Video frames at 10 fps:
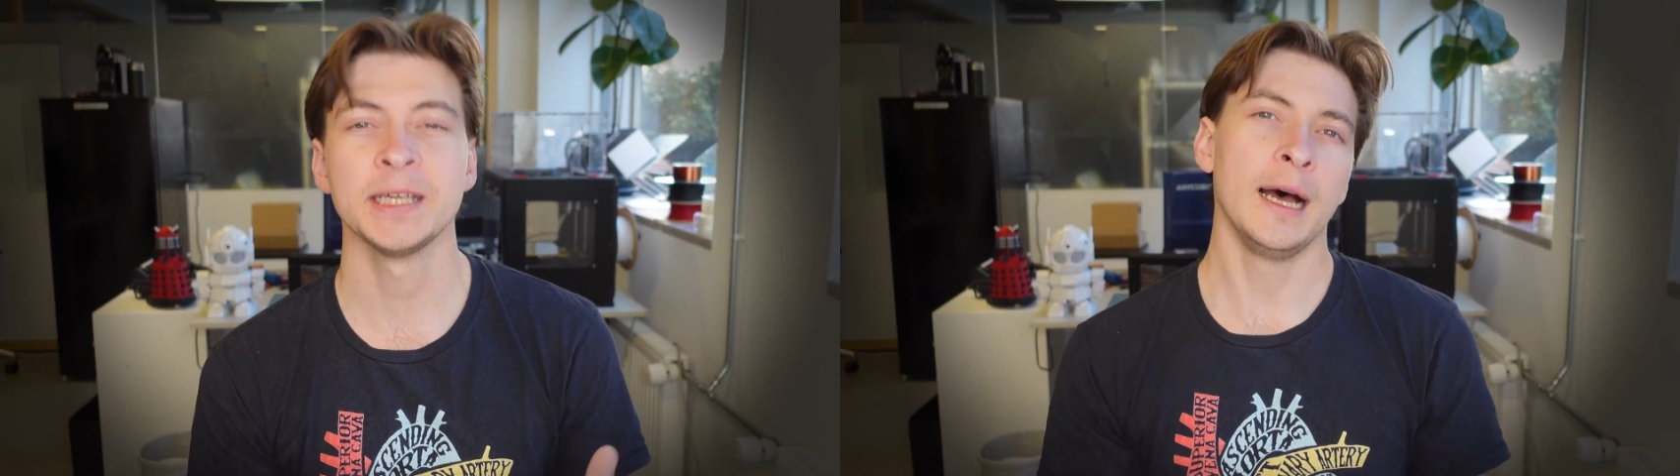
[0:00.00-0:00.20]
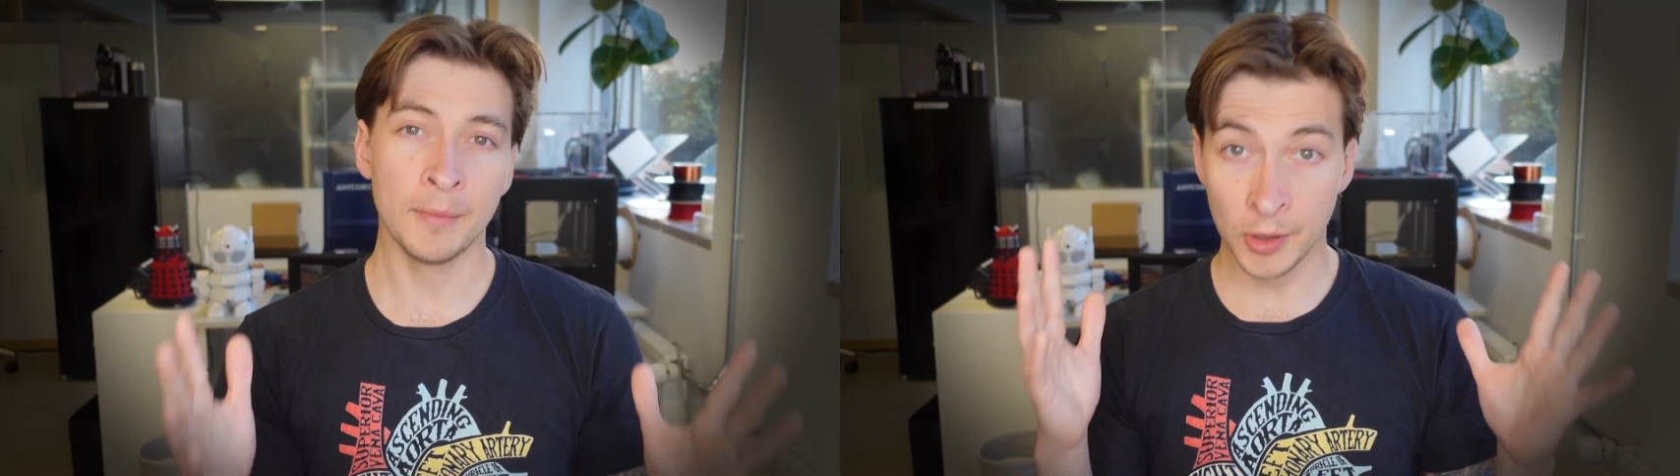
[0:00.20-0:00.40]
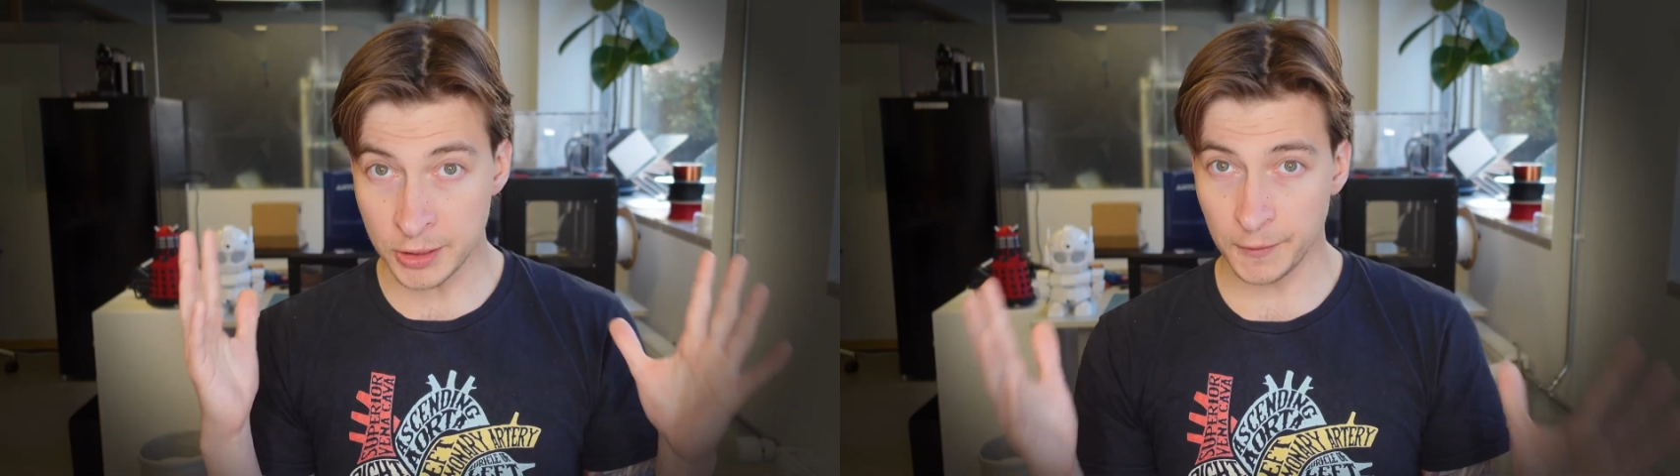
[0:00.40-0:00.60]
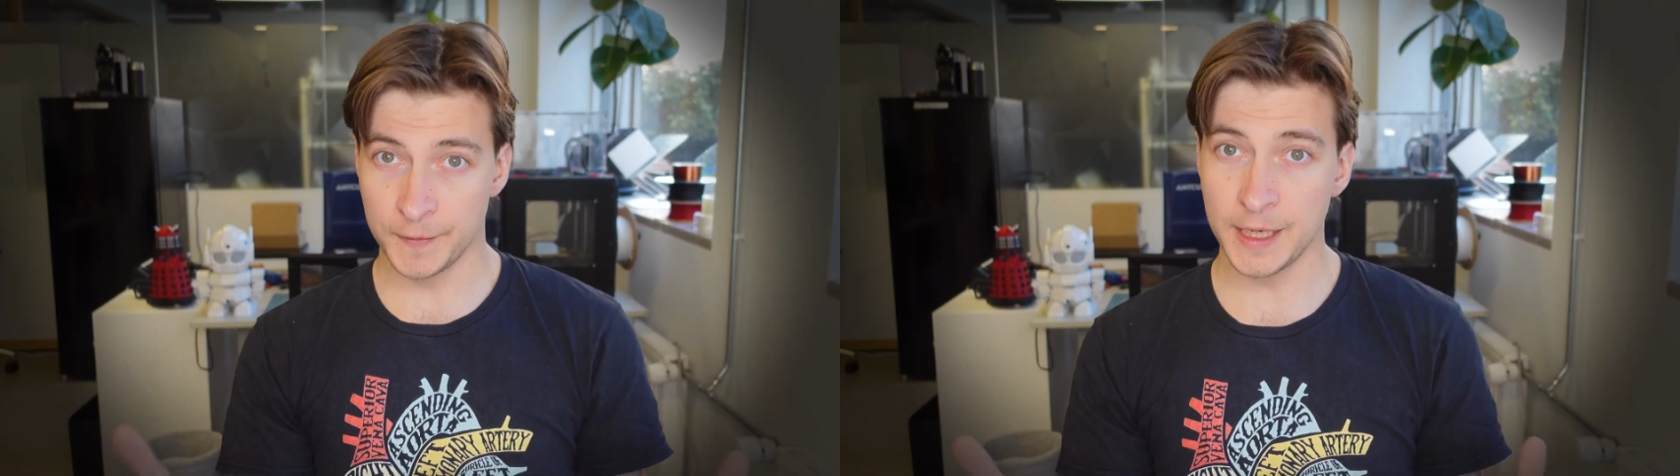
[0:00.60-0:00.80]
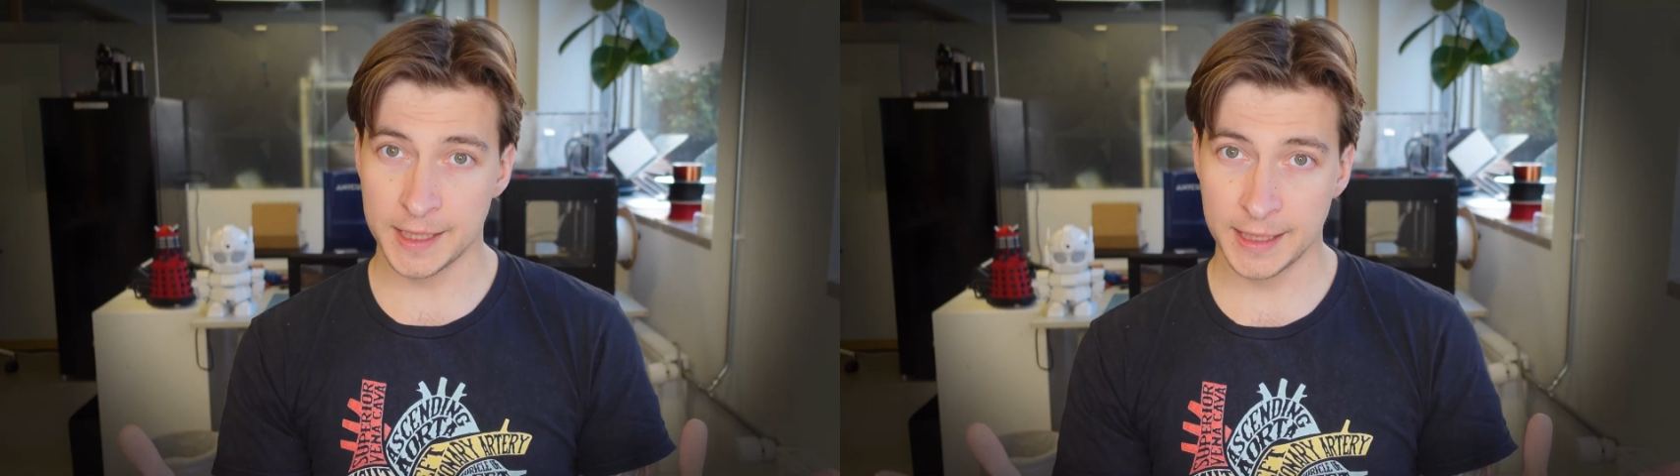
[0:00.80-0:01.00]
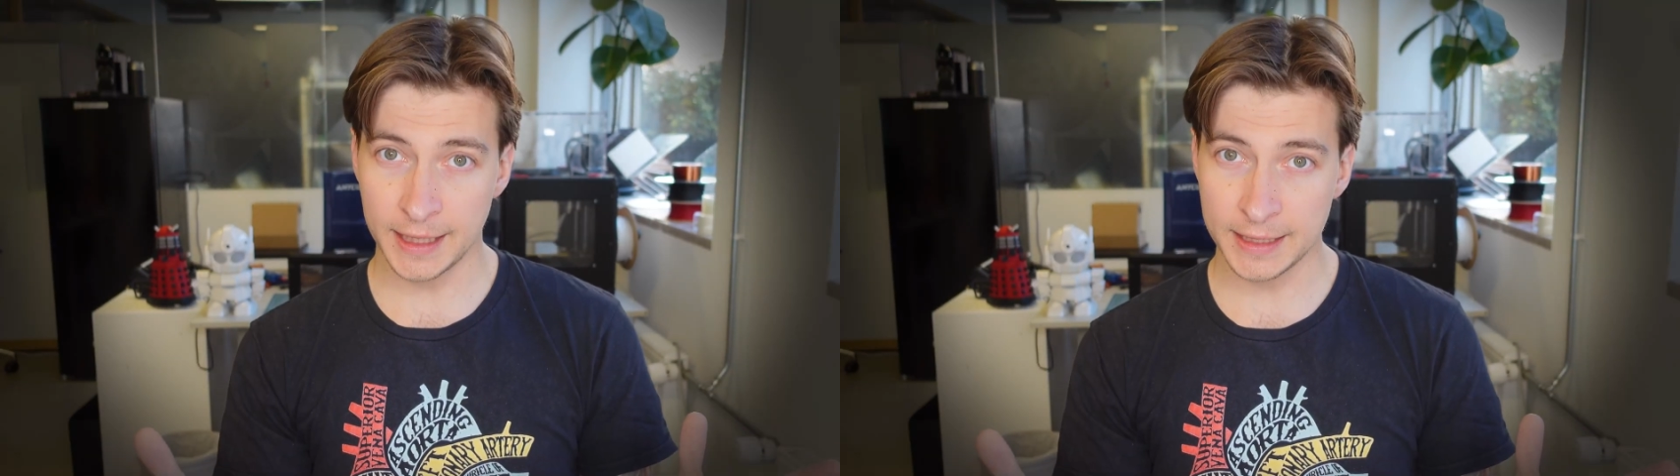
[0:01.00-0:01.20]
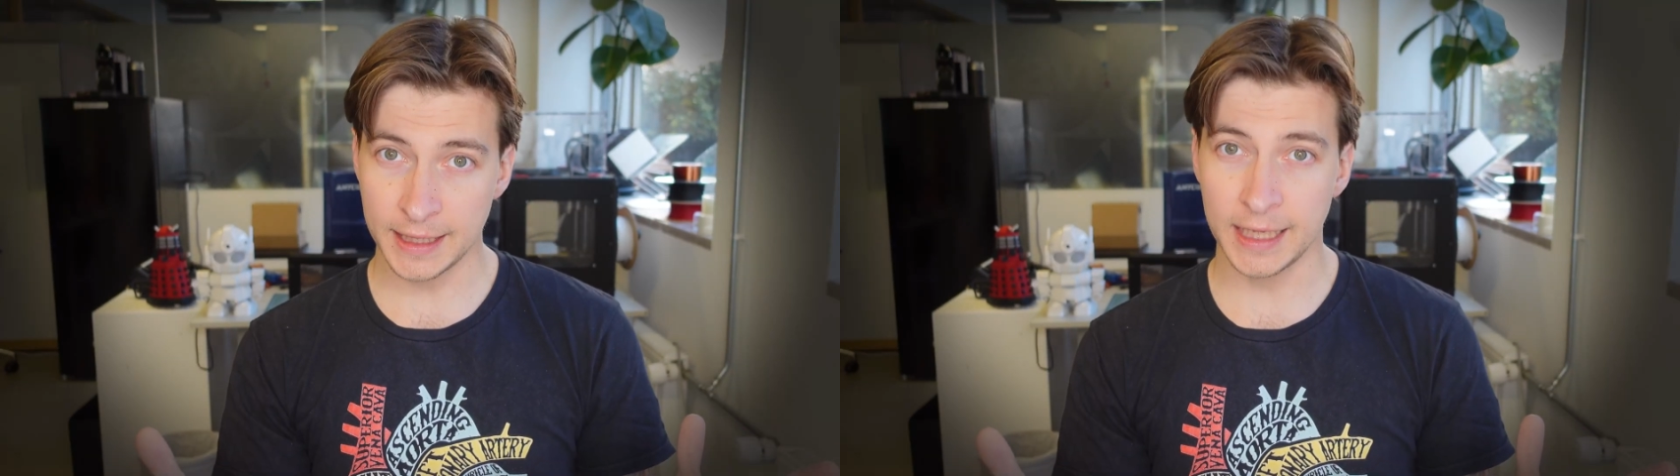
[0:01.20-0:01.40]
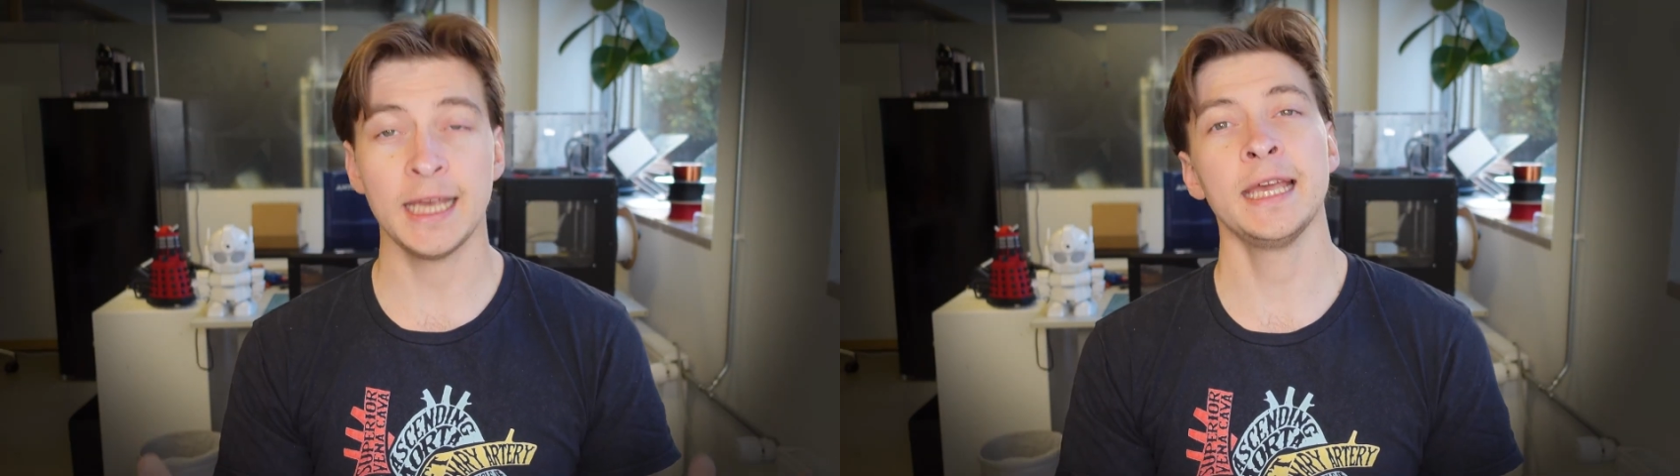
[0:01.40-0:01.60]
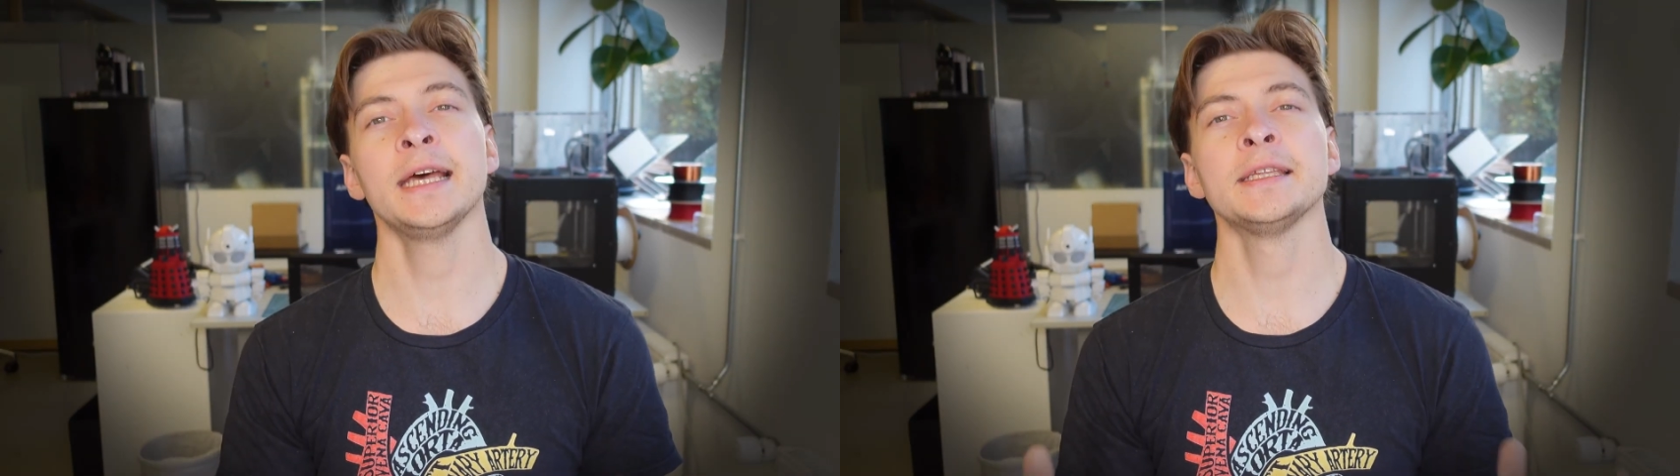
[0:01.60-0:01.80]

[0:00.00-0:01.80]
I'm going to fix that and